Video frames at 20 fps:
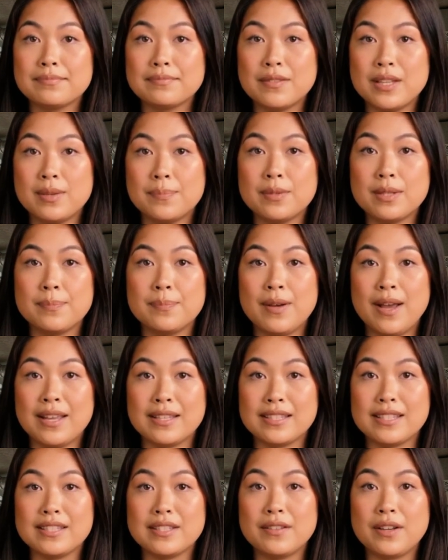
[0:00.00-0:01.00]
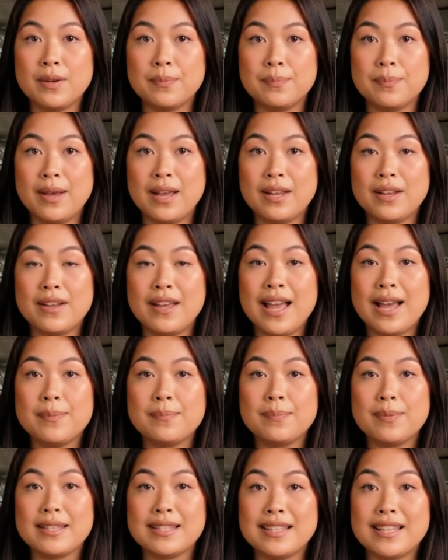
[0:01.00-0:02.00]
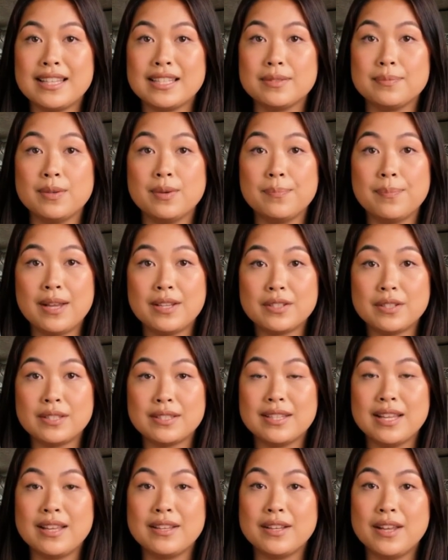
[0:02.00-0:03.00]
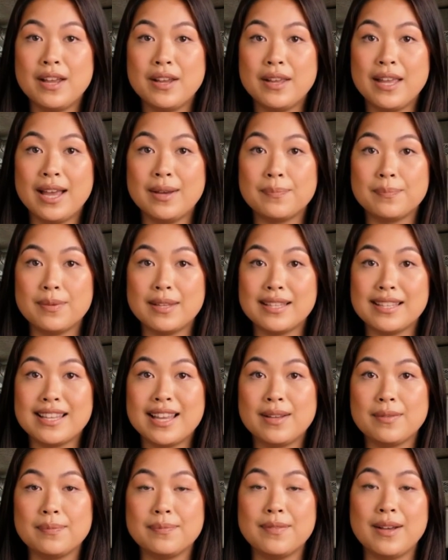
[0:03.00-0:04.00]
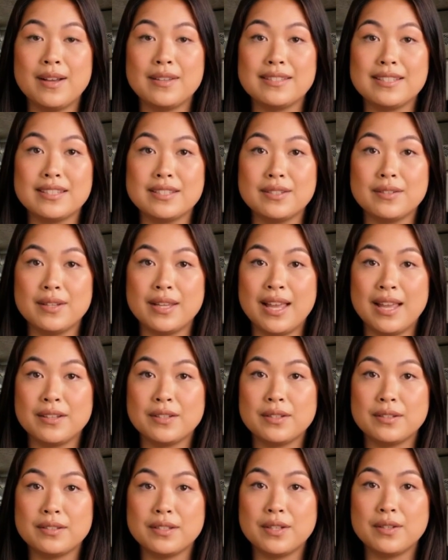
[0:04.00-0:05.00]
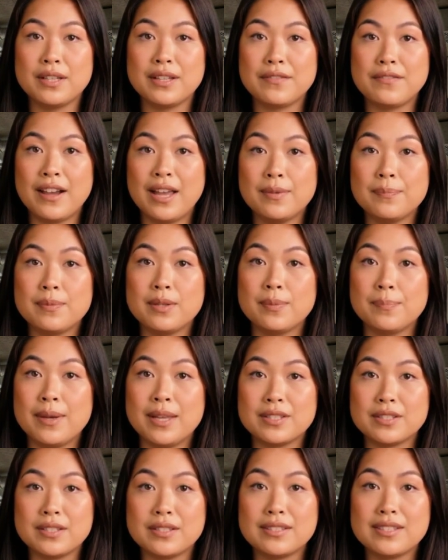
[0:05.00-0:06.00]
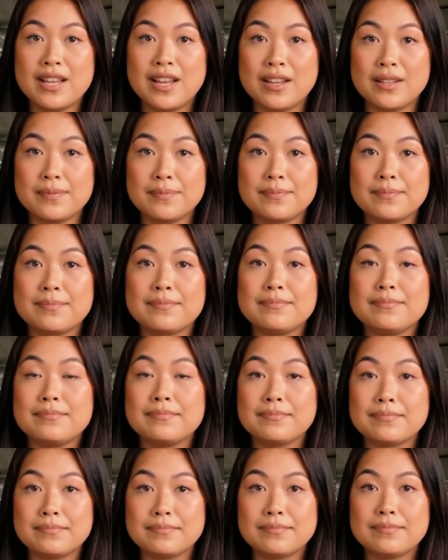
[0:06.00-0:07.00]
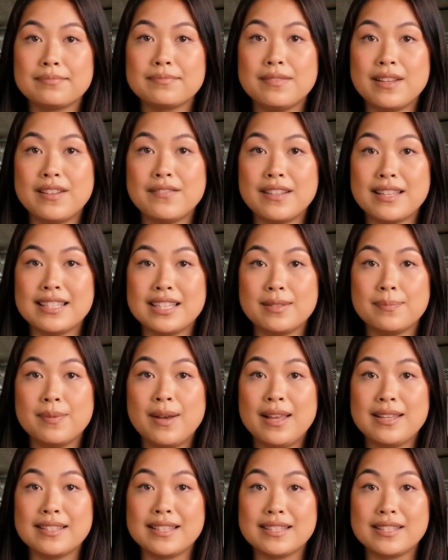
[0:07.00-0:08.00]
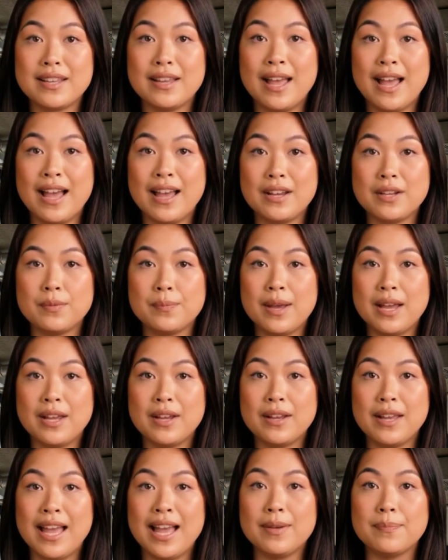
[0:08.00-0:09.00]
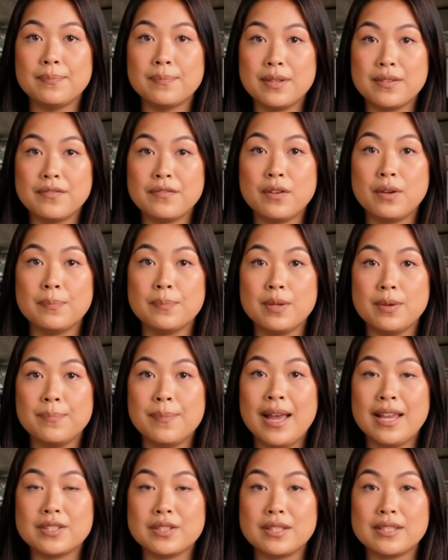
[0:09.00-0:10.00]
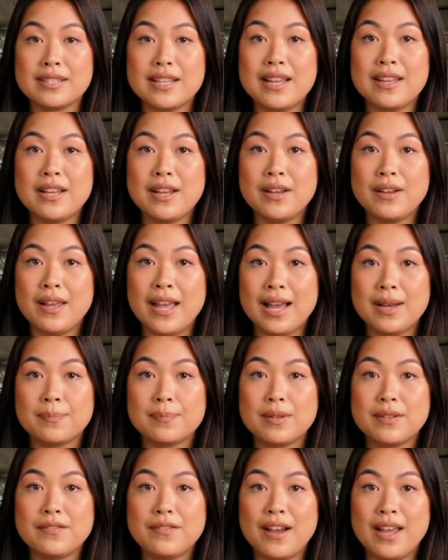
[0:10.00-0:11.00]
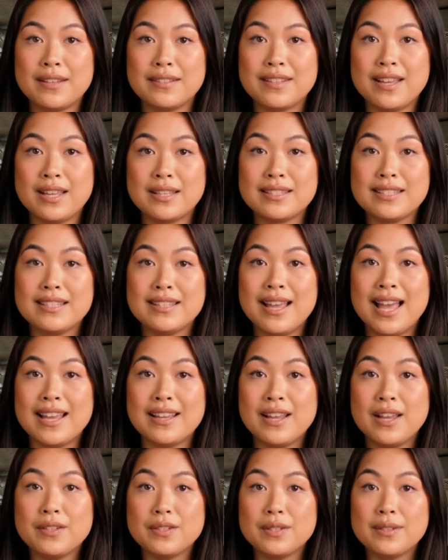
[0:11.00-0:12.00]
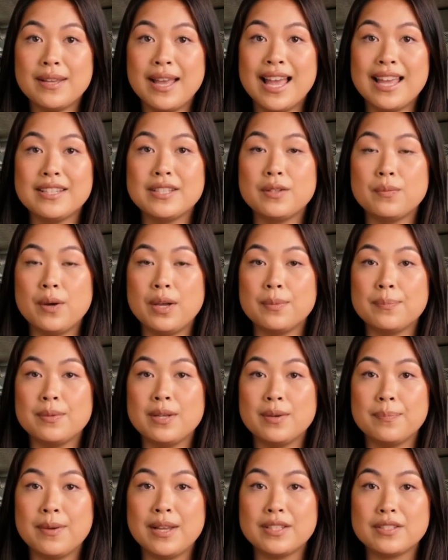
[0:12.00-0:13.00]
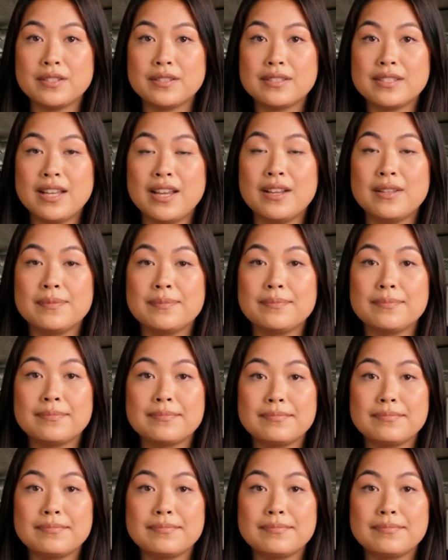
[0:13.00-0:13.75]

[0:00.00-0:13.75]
PP prices are up by RMB 6 per metric ton at RMB 7,335 per metric ton. PVC prices are higher by RMB 4 per metric ton at RMB 5,991 per metric ton.